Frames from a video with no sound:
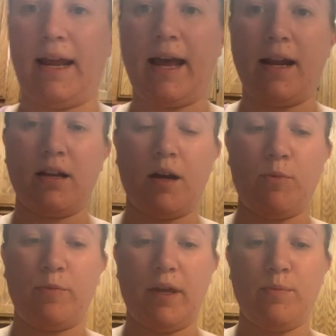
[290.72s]
I had a
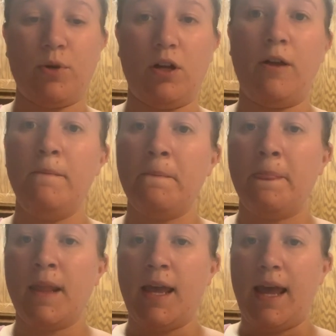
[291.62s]
couple people
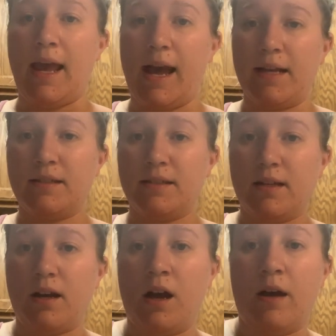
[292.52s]

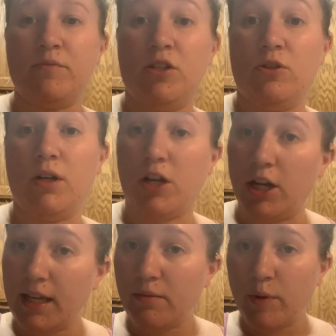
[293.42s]
ask um, to do a
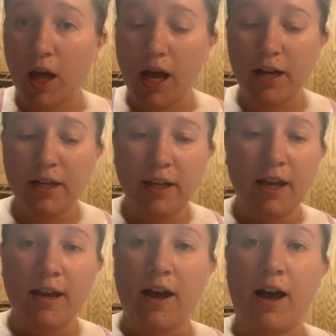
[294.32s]
cooking blog.
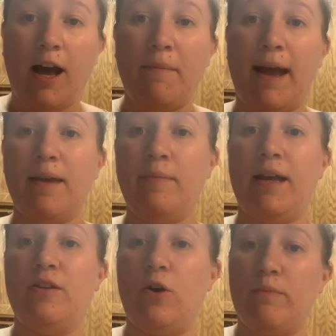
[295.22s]
Um, I am
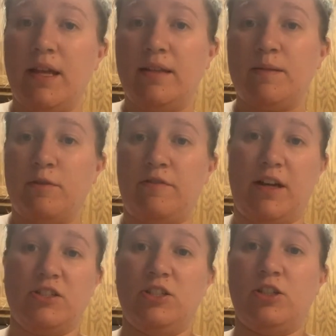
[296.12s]
by no means a
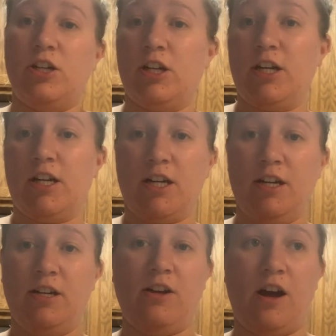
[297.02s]
professional cooker,
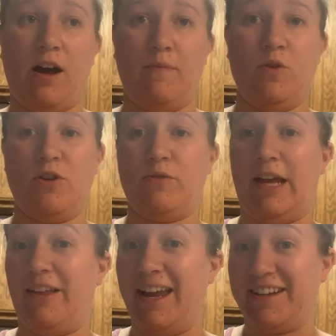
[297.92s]
um, nor do
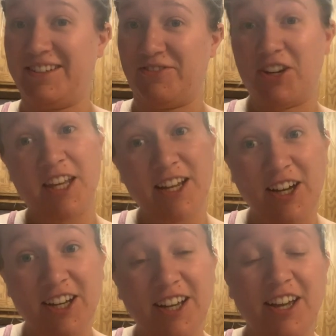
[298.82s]
I like to really
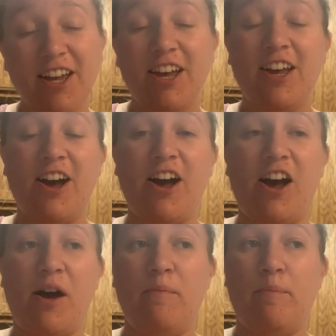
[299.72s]
cook.
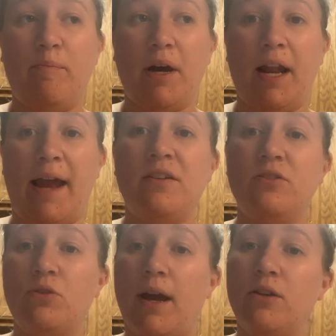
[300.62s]
Um, but I
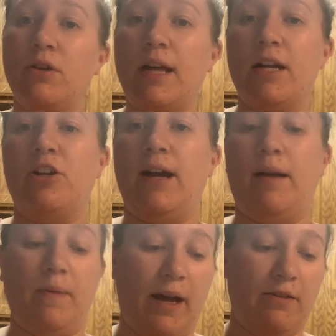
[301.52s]
do, so I do a lot of
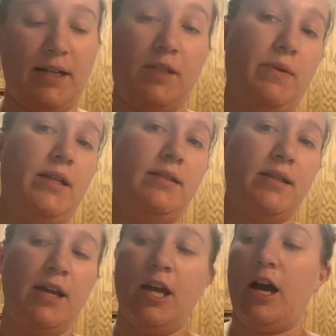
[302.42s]
crock pot recipes.